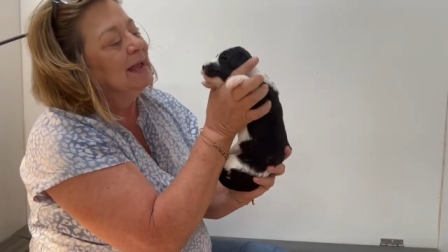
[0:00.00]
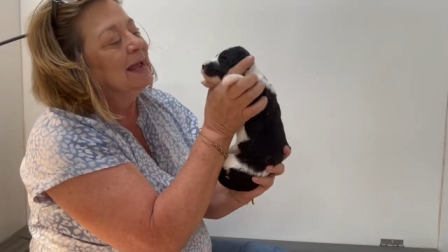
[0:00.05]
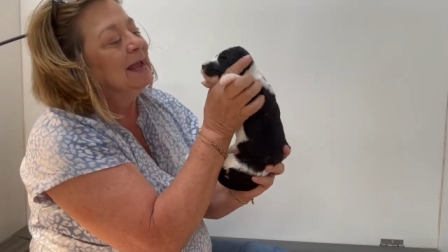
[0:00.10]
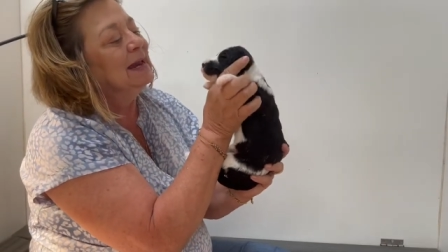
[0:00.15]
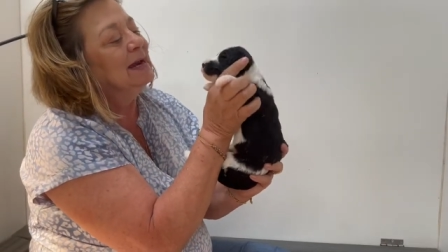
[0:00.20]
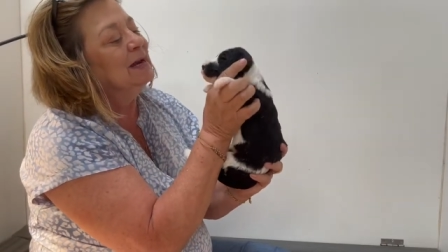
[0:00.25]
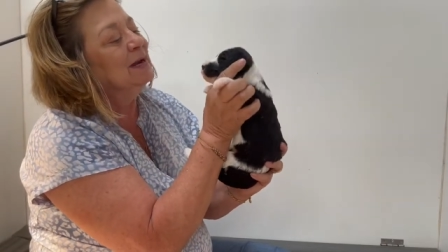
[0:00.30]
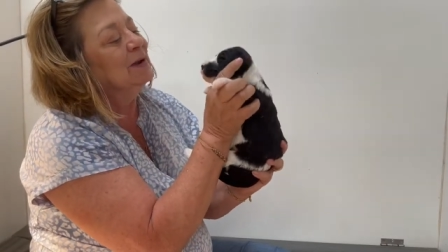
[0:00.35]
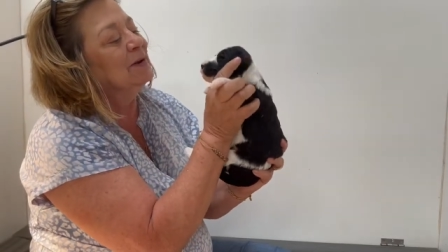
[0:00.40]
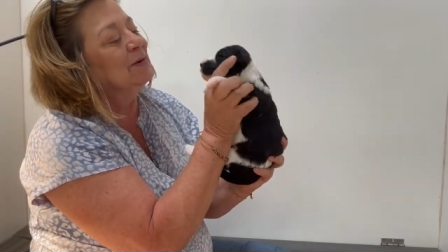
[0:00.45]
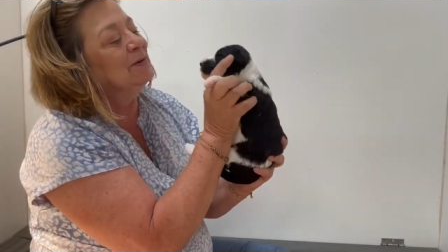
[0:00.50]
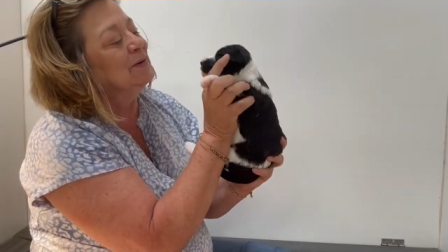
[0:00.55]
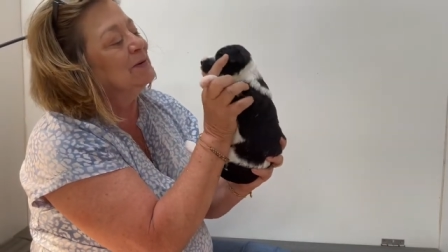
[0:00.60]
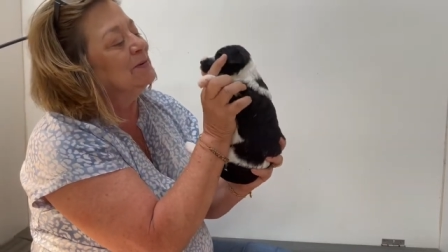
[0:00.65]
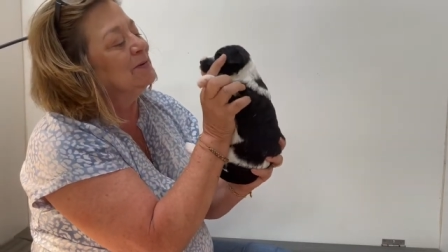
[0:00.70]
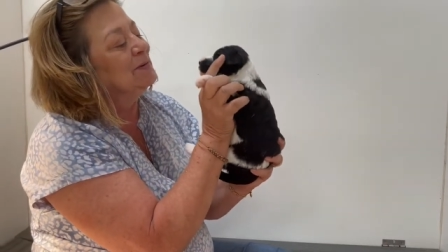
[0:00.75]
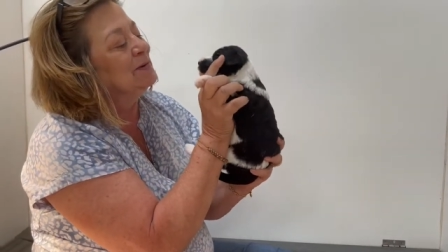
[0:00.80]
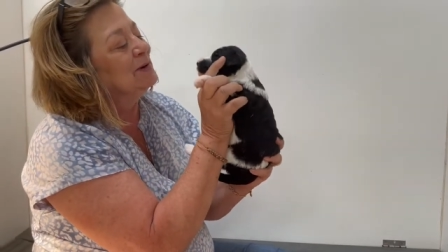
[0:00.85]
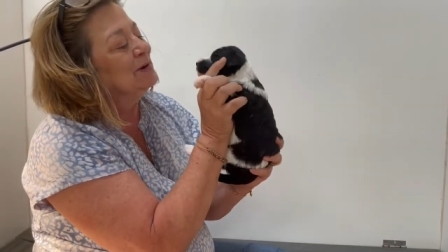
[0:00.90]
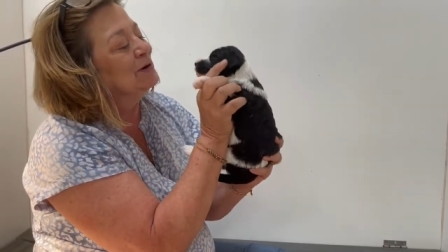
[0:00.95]

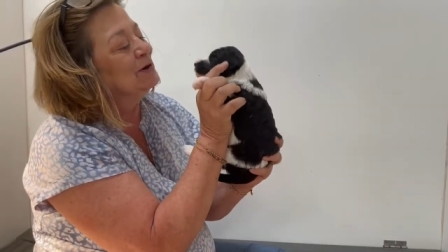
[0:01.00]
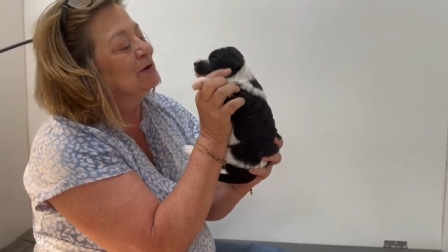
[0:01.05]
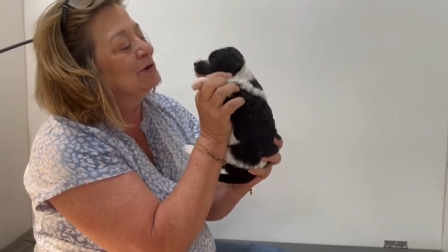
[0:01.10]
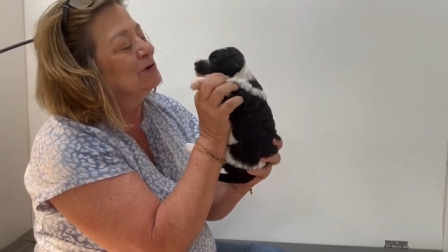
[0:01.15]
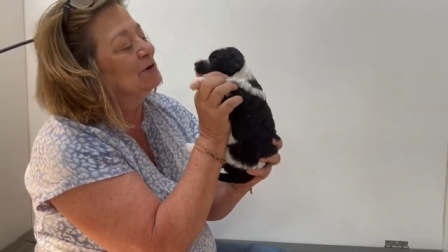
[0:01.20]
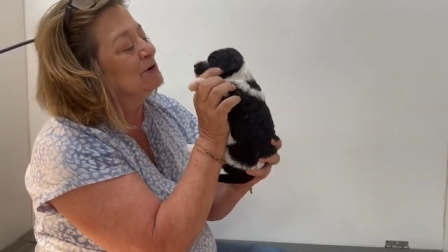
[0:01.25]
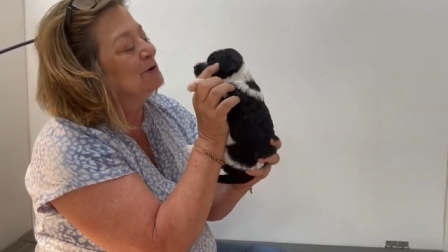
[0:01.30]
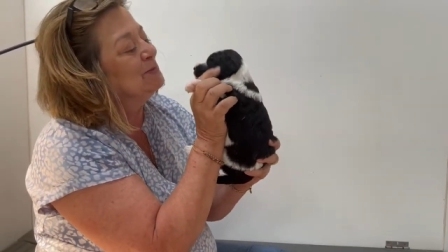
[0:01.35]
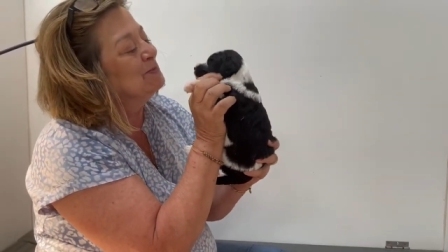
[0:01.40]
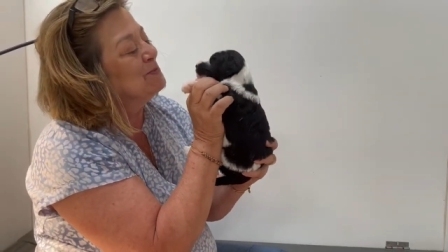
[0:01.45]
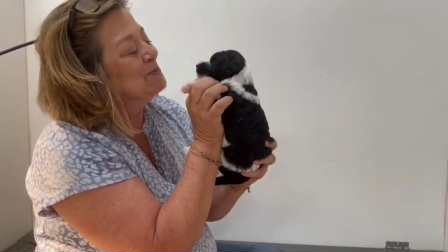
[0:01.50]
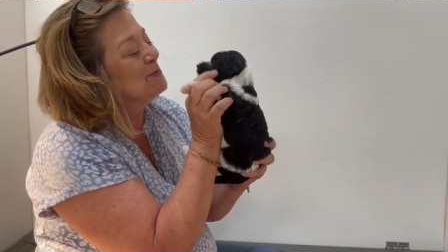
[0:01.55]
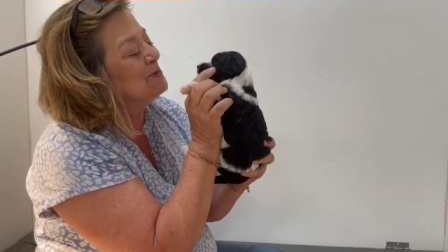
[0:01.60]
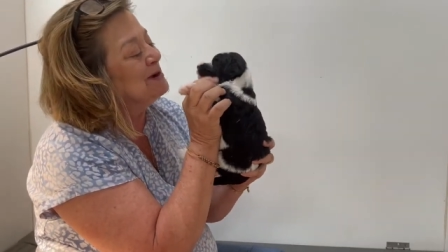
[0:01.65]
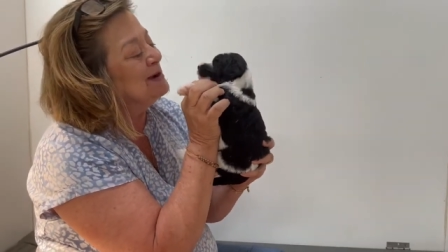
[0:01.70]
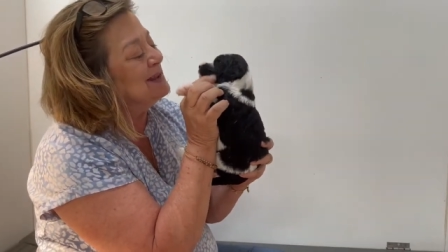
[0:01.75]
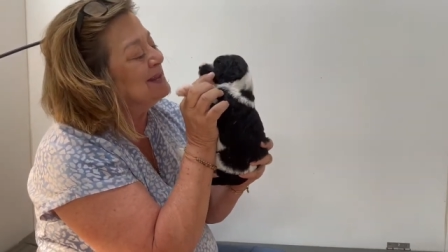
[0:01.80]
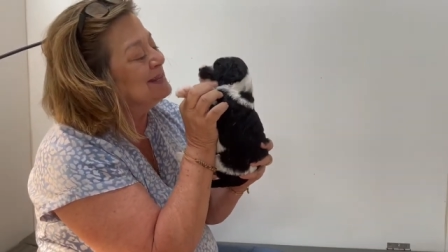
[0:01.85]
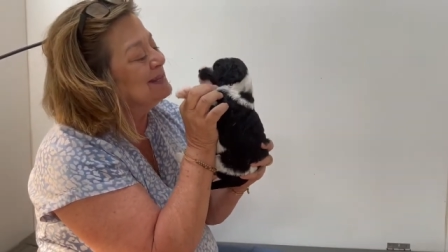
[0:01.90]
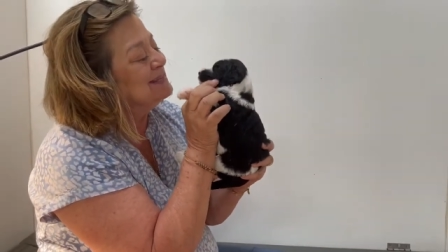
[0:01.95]
Hello, good
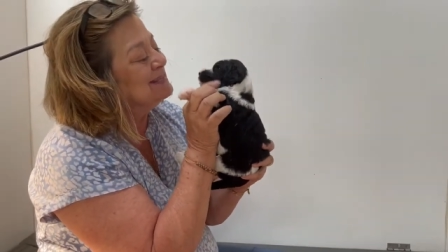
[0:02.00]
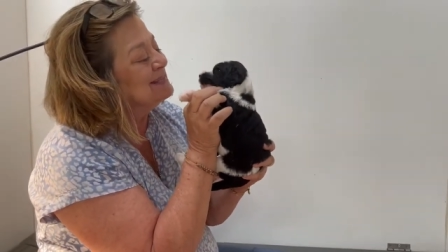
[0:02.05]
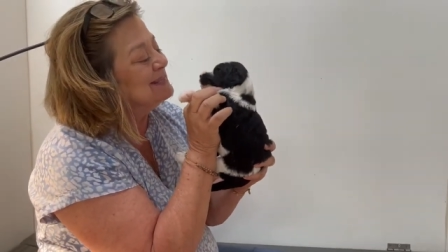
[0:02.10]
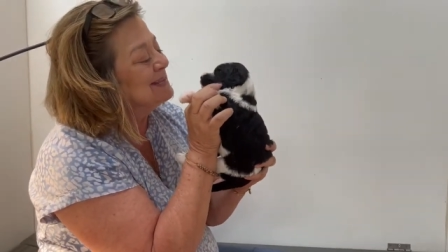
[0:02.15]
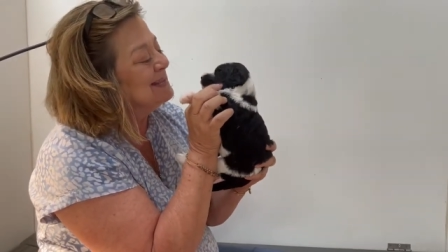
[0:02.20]
morning.